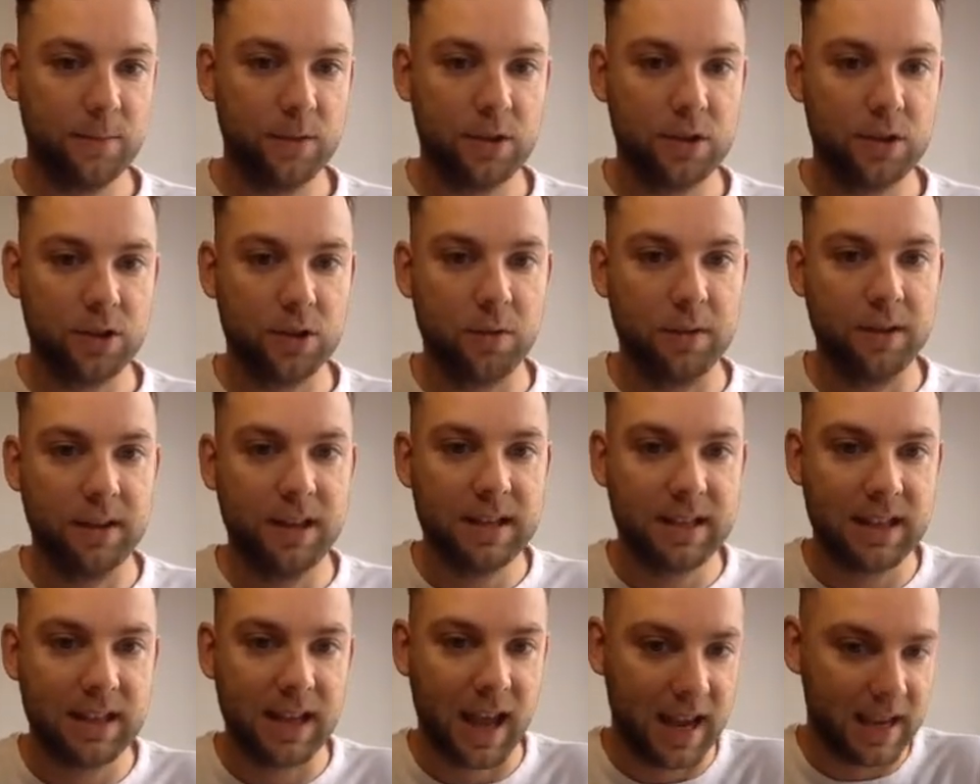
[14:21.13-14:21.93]
So in
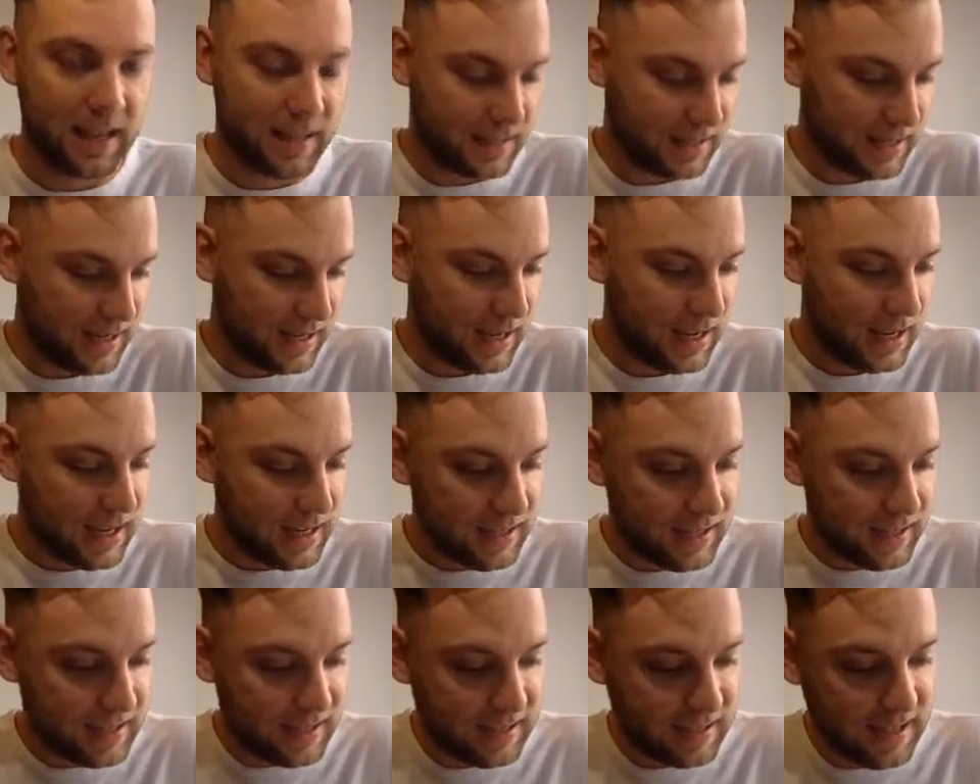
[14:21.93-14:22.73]
this case,
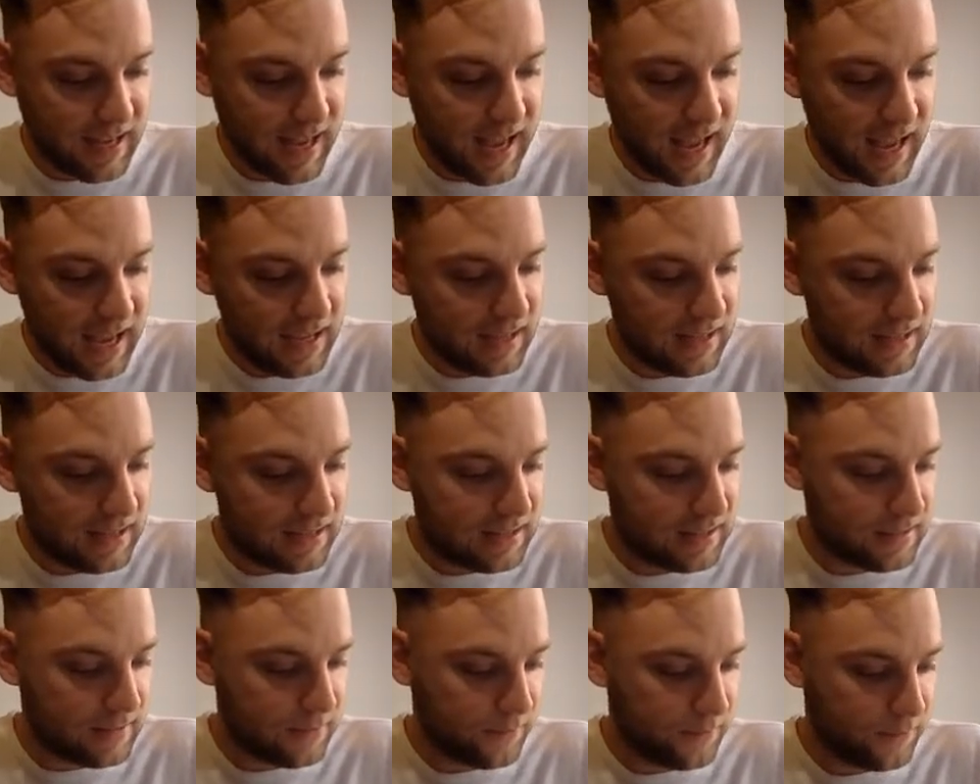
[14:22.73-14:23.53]

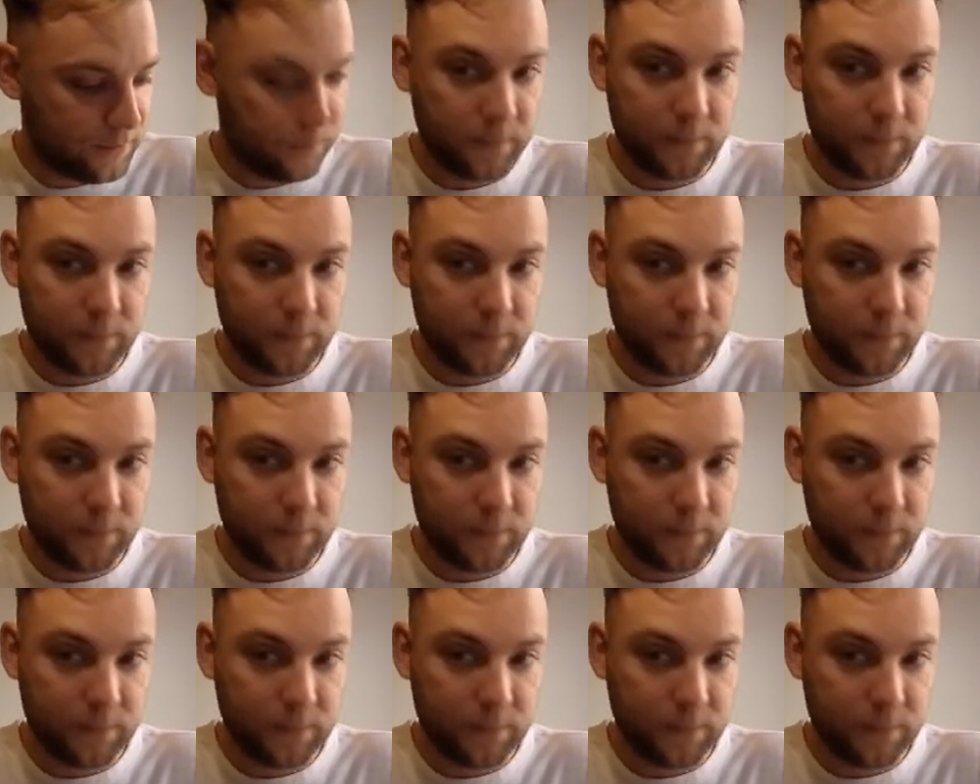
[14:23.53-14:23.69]
6